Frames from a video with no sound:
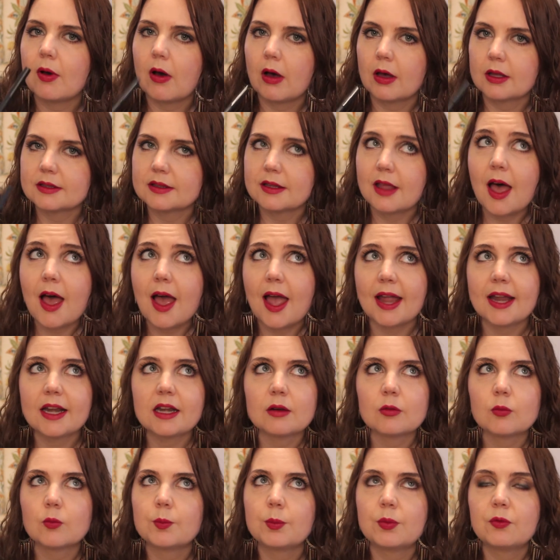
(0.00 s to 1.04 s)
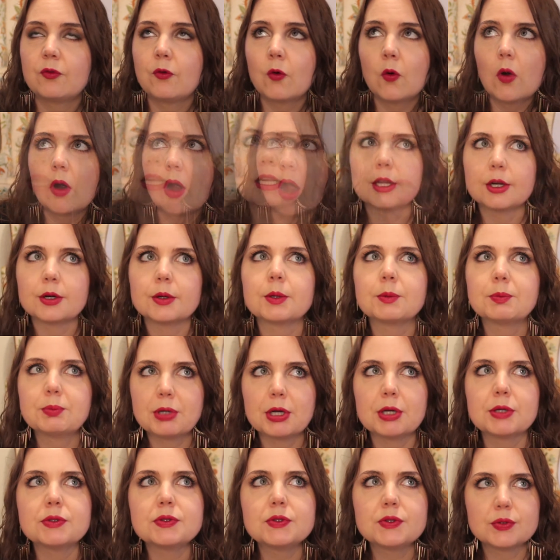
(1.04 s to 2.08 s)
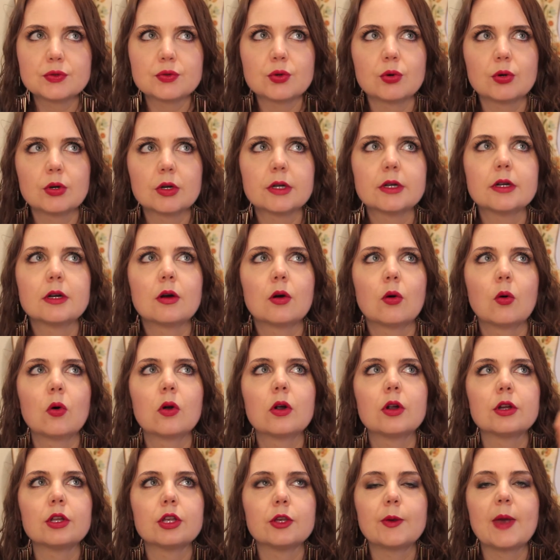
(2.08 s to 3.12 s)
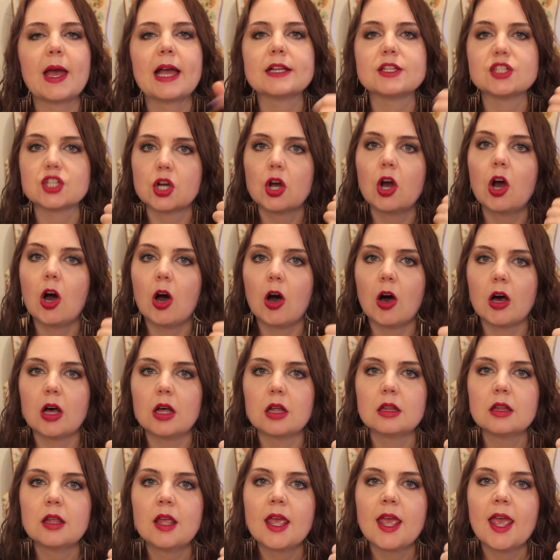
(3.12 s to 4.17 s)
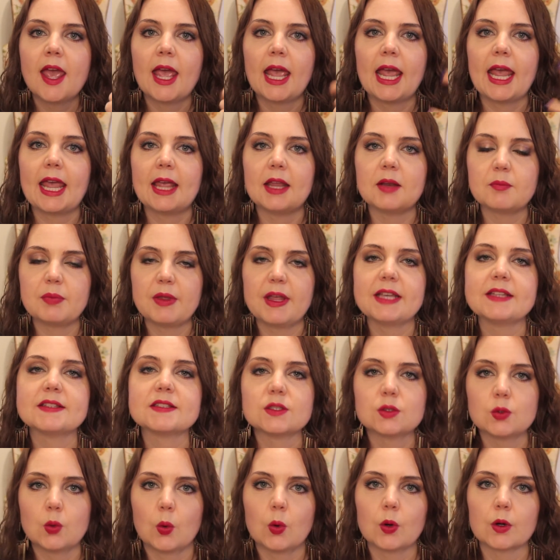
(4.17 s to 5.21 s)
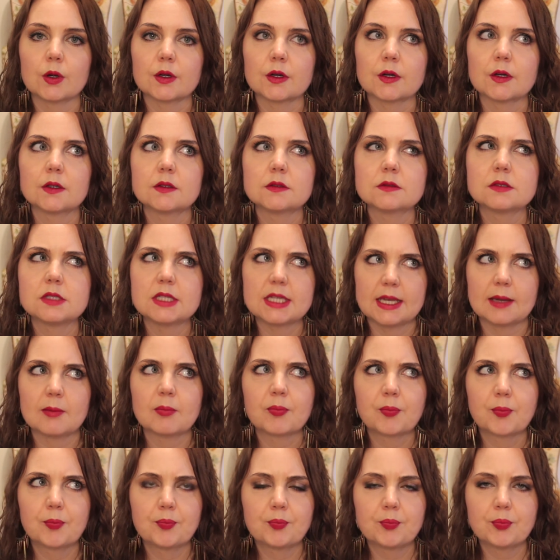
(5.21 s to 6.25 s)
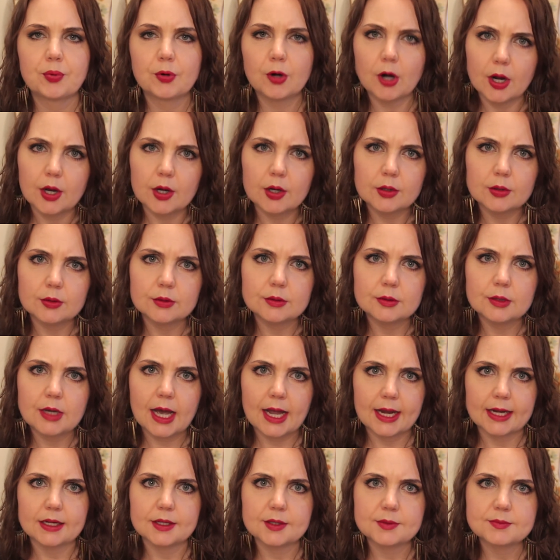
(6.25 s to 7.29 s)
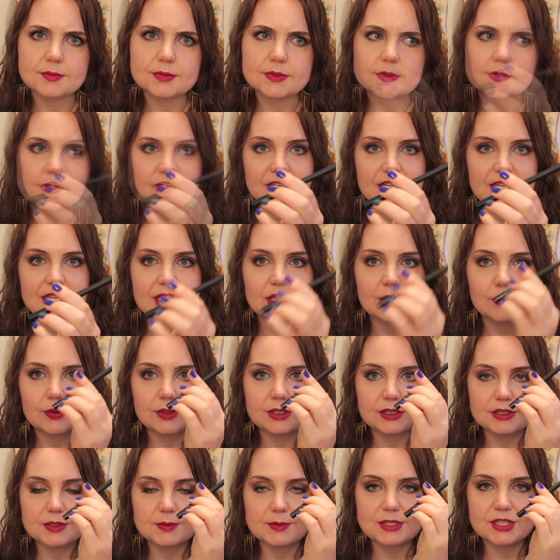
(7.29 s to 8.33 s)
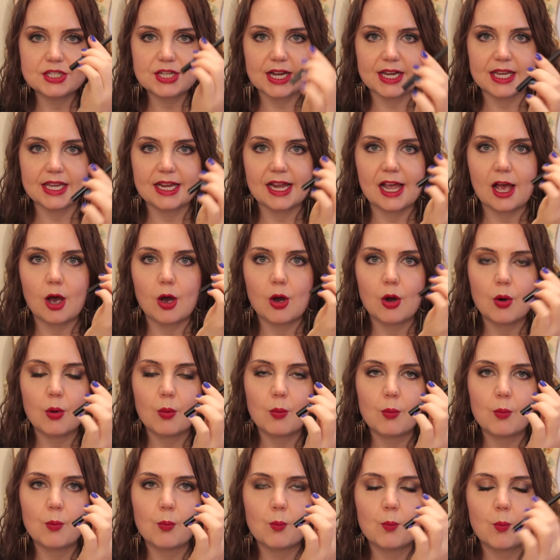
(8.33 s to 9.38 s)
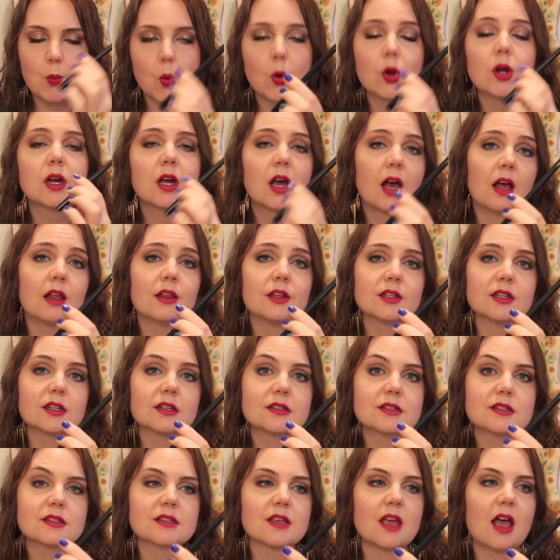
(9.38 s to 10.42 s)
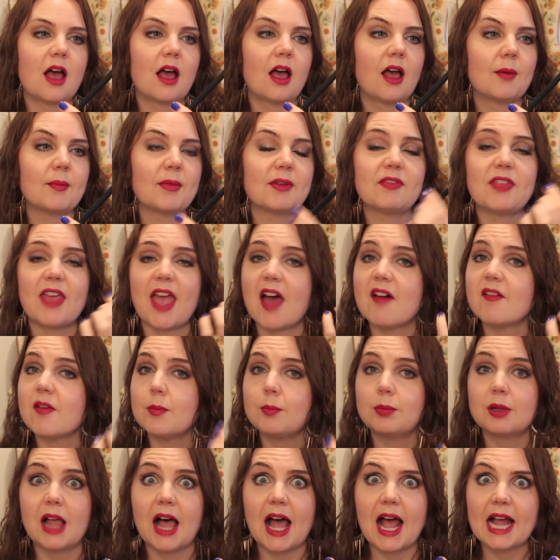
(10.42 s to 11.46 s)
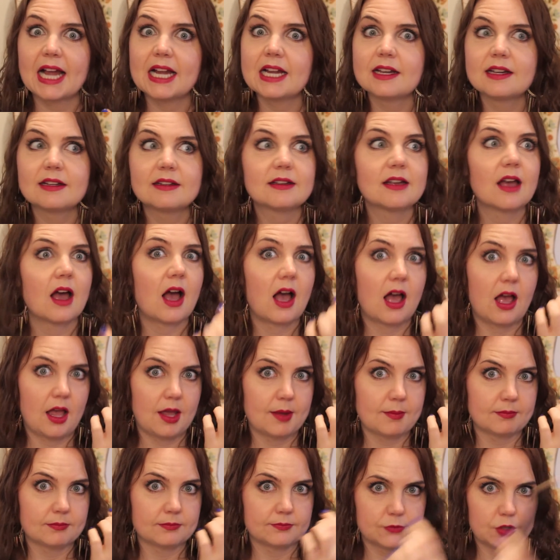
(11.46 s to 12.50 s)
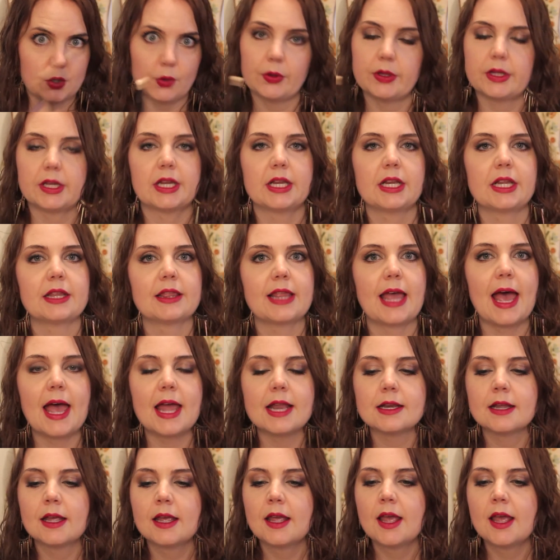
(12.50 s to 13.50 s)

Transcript: online. Before, you go to a Pro Store, or you had to call and place an order to get Pro items. I'm definitely going to be checking out more colors. If they have a black, I'm totally getting that.